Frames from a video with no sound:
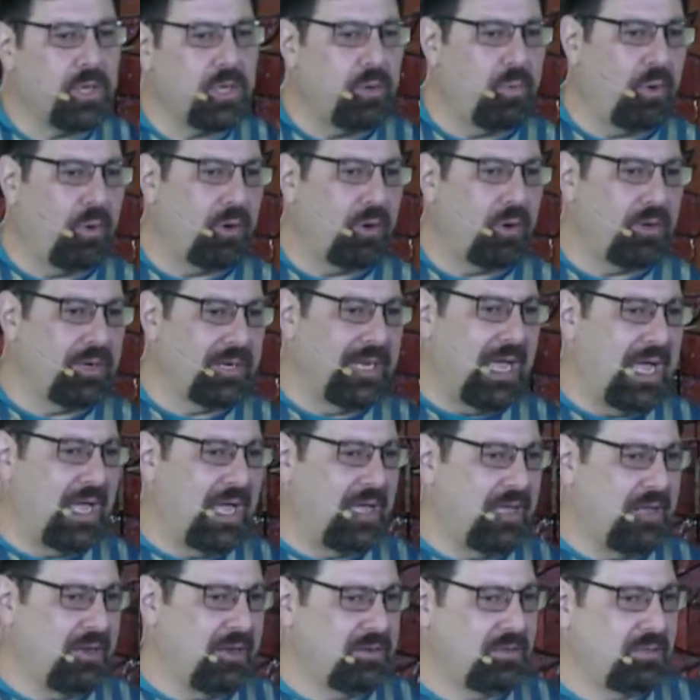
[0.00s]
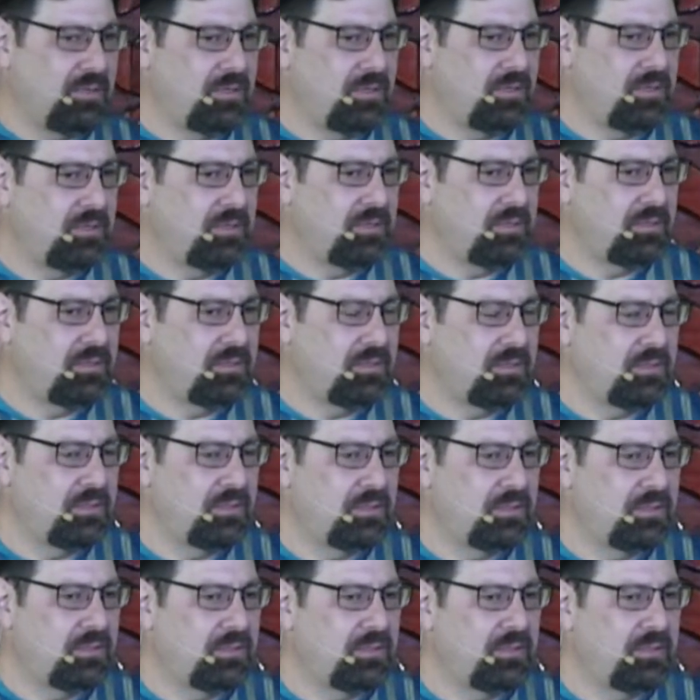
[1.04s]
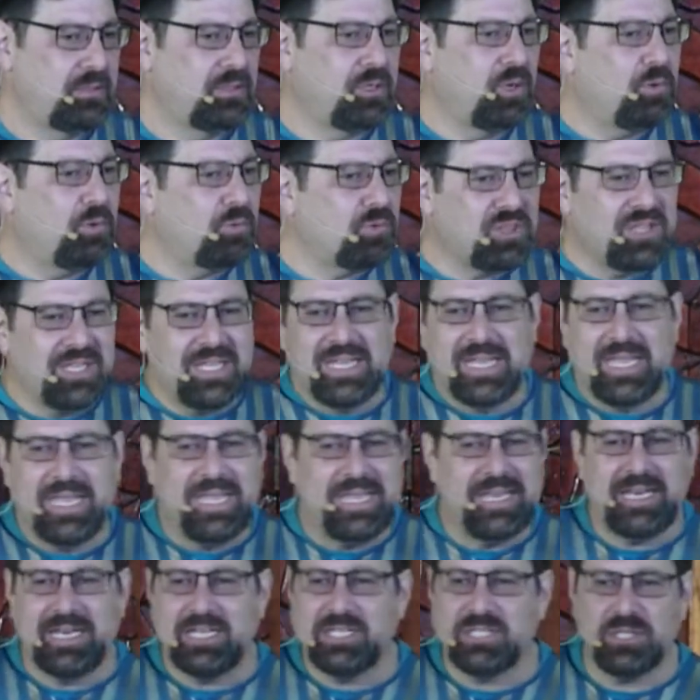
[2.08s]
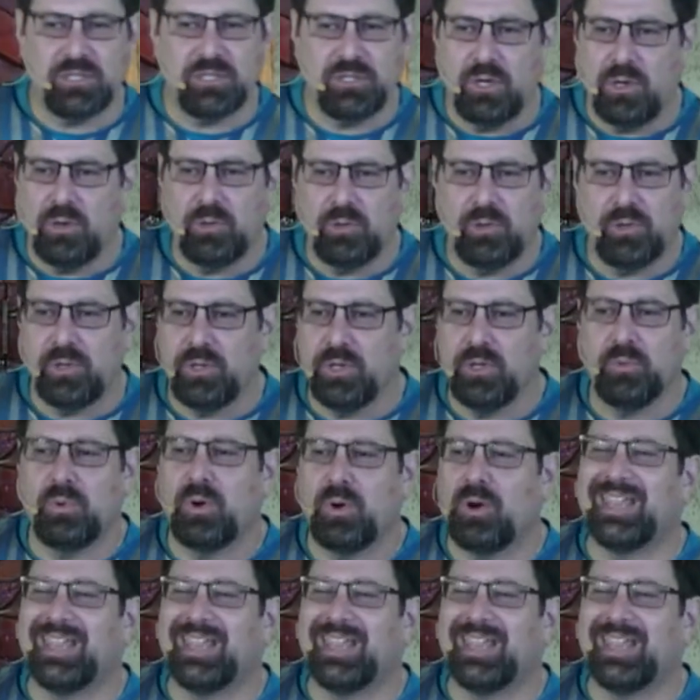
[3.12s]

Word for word: you are to God. Don't think he doesn't know who you are.